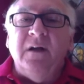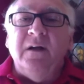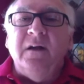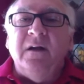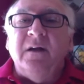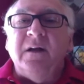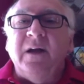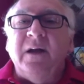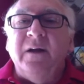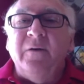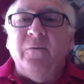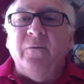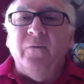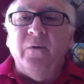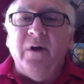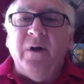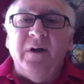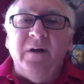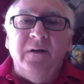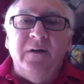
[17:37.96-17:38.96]
kind of
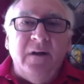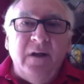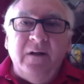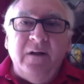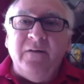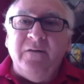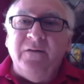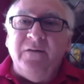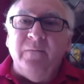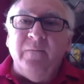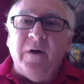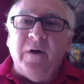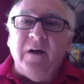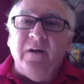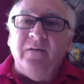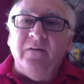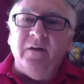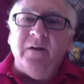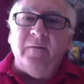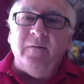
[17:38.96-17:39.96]
run
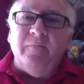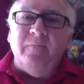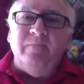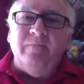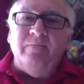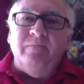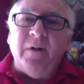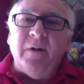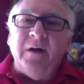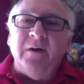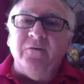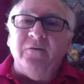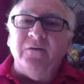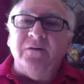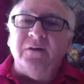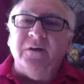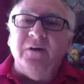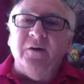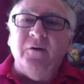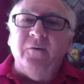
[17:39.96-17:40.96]
the
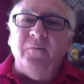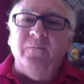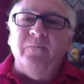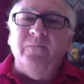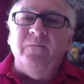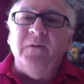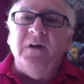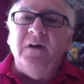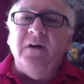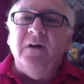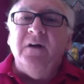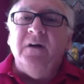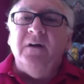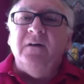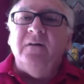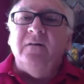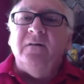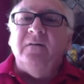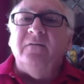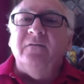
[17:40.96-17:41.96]
microscope
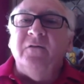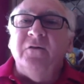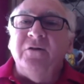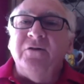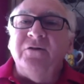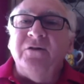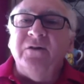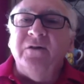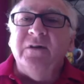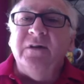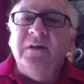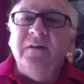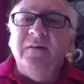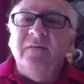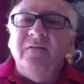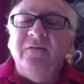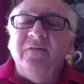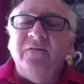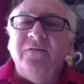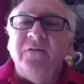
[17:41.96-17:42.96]
virtually
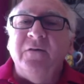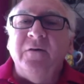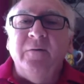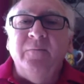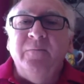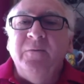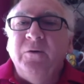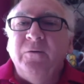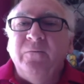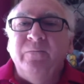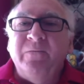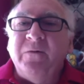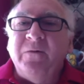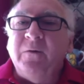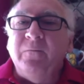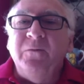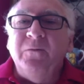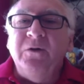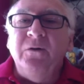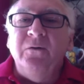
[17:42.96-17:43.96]
from your
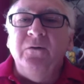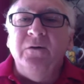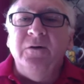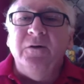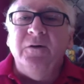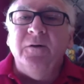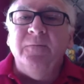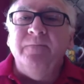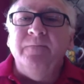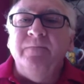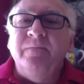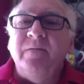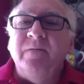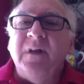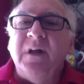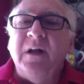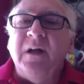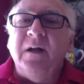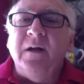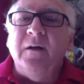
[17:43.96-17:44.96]
computer.
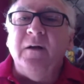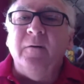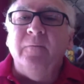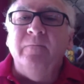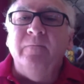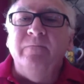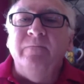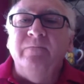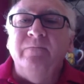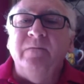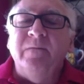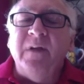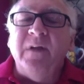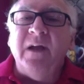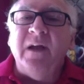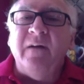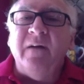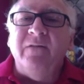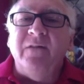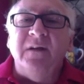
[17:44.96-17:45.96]
They
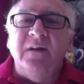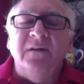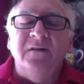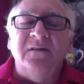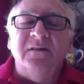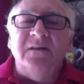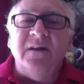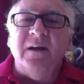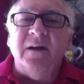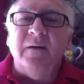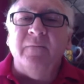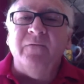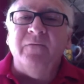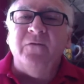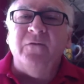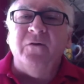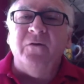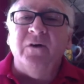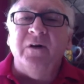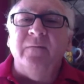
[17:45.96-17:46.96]
have things set up
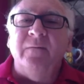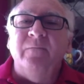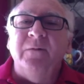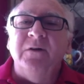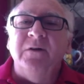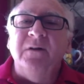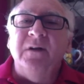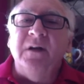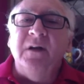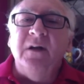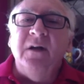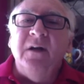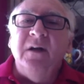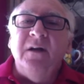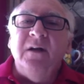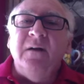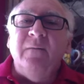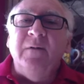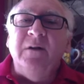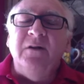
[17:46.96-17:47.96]
for it, but
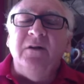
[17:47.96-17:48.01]
I mean,